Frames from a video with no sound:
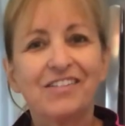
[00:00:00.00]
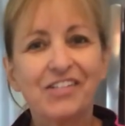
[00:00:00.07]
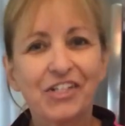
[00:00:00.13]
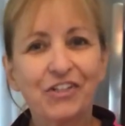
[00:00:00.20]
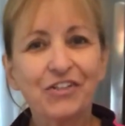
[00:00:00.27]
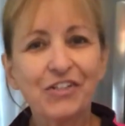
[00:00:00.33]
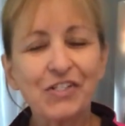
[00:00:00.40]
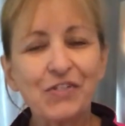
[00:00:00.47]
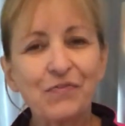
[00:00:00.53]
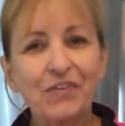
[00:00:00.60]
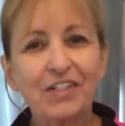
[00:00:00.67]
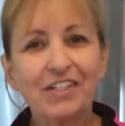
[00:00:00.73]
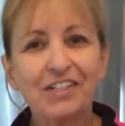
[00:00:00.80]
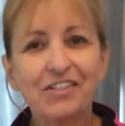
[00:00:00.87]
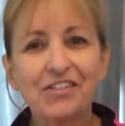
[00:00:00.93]
dinner is
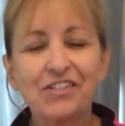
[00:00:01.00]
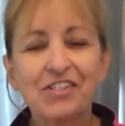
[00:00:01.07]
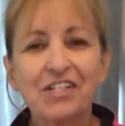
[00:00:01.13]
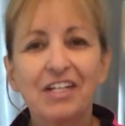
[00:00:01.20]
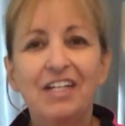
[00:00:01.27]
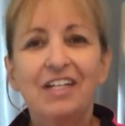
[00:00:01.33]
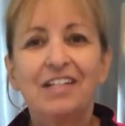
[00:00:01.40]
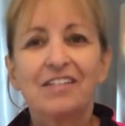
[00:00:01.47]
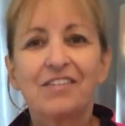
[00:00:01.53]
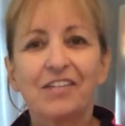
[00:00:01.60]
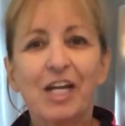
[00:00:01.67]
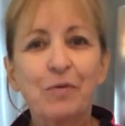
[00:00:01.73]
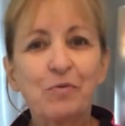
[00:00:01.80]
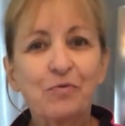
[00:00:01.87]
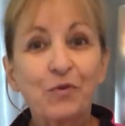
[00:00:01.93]
finished. So
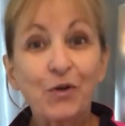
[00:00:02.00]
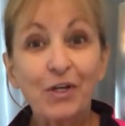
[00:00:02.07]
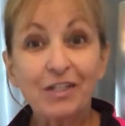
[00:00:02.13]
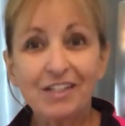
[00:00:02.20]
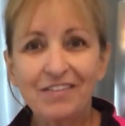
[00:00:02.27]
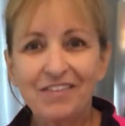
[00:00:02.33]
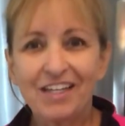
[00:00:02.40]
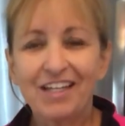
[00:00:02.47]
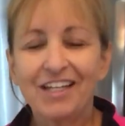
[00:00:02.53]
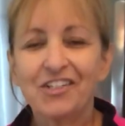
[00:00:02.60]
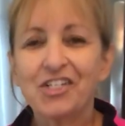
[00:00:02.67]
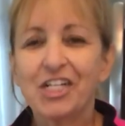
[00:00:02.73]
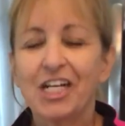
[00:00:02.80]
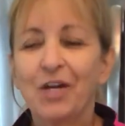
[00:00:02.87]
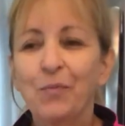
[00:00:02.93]
now before I leave the
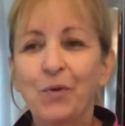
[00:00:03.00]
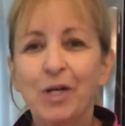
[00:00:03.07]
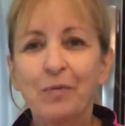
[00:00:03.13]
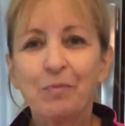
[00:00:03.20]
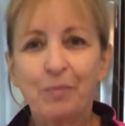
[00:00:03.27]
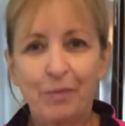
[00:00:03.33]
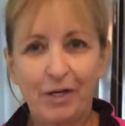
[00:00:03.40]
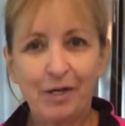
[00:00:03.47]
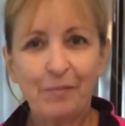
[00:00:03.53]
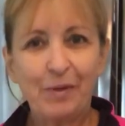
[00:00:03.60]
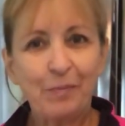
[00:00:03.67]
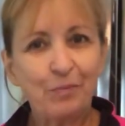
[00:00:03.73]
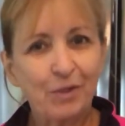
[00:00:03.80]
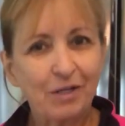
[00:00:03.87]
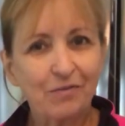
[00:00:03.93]
kitchen, I want to prepare
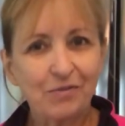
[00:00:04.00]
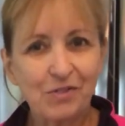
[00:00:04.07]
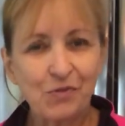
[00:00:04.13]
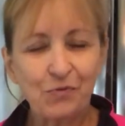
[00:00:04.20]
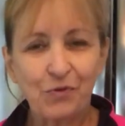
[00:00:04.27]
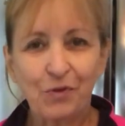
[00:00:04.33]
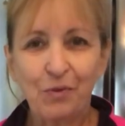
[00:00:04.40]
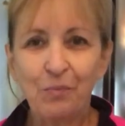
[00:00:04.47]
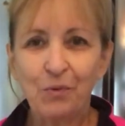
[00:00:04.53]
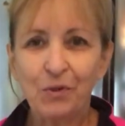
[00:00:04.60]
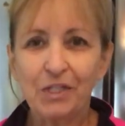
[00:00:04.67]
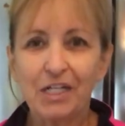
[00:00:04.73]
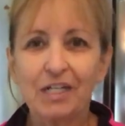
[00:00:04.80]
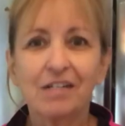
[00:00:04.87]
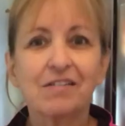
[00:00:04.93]
my breakfast for the
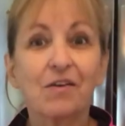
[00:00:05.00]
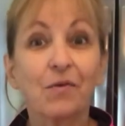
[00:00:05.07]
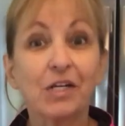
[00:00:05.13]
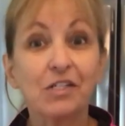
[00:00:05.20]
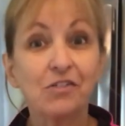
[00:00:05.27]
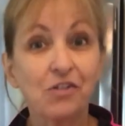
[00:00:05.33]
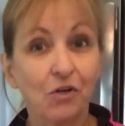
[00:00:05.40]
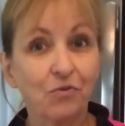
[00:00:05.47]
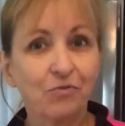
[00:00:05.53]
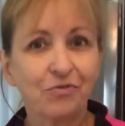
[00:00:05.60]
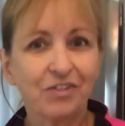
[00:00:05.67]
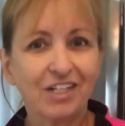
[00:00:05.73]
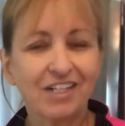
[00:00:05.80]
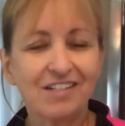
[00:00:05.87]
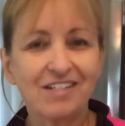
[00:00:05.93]
morning so I don't
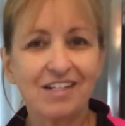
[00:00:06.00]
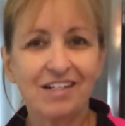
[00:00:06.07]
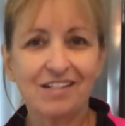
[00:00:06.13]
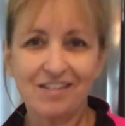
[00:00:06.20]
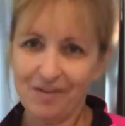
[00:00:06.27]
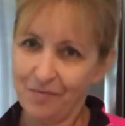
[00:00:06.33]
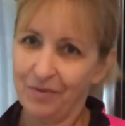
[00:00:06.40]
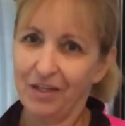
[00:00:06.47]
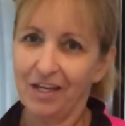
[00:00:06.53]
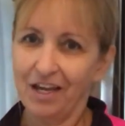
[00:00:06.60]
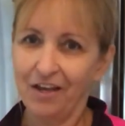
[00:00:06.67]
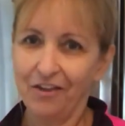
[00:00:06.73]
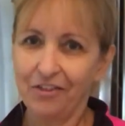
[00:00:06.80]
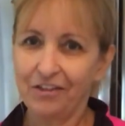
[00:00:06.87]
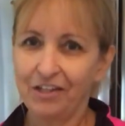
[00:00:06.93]
forget to eat something
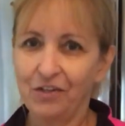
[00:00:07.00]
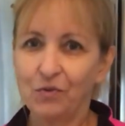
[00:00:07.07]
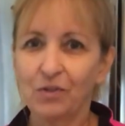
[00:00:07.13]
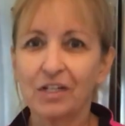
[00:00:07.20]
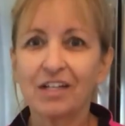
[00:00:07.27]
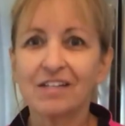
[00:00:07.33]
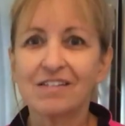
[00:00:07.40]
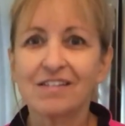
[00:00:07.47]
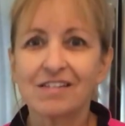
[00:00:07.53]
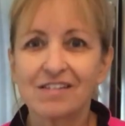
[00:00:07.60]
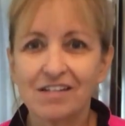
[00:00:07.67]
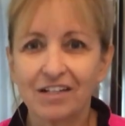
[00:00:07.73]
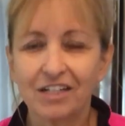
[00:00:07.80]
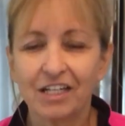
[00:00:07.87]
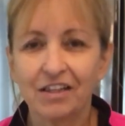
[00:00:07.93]
healthy or get
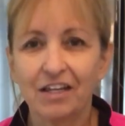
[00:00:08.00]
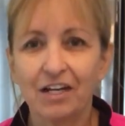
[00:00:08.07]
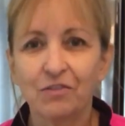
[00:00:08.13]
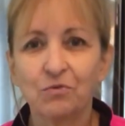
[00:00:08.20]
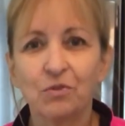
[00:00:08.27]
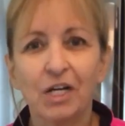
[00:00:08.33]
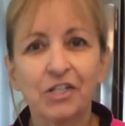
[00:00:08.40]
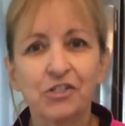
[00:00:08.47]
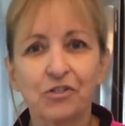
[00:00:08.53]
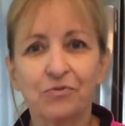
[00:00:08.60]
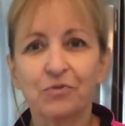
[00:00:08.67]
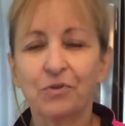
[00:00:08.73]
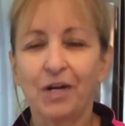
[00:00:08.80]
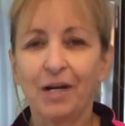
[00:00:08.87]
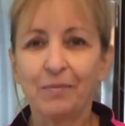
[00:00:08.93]
stuck in that rush
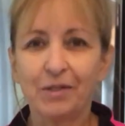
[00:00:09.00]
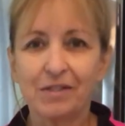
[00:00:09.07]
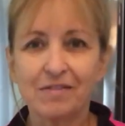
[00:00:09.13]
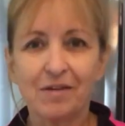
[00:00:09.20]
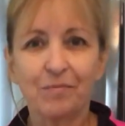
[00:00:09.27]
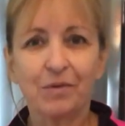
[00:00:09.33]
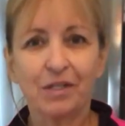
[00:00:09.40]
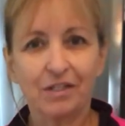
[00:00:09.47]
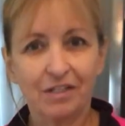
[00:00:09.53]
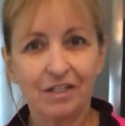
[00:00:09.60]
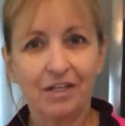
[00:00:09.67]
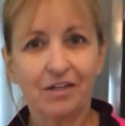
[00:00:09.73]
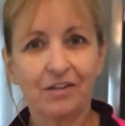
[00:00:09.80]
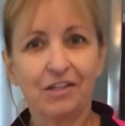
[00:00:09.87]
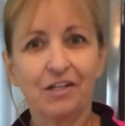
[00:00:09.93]
of grabbing something
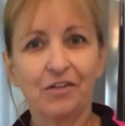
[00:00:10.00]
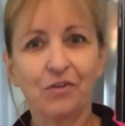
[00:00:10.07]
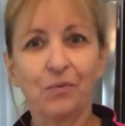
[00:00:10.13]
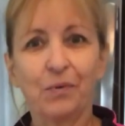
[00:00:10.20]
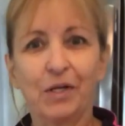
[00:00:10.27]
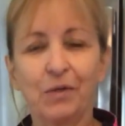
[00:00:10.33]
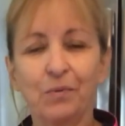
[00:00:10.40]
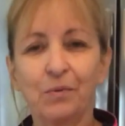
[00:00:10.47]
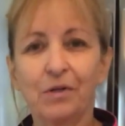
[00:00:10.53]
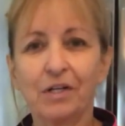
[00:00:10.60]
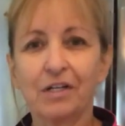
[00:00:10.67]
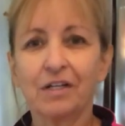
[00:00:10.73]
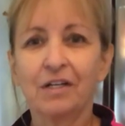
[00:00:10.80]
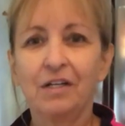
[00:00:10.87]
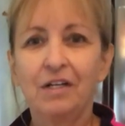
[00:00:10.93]
unhealthy on the way to
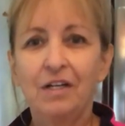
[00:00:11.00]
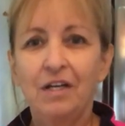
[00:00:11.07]
work.